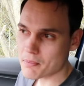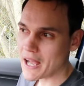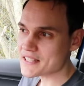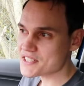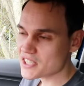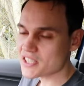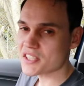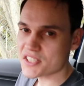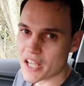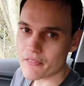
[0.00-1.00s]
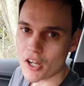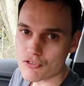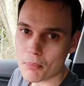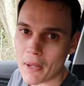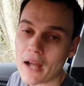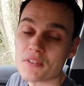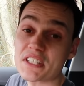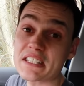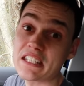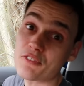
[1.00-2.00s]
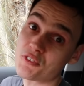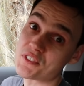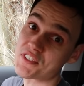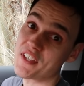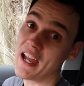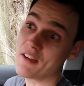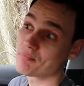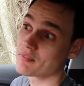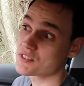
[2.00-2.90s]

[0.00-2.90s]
about £600 to £700 difference there.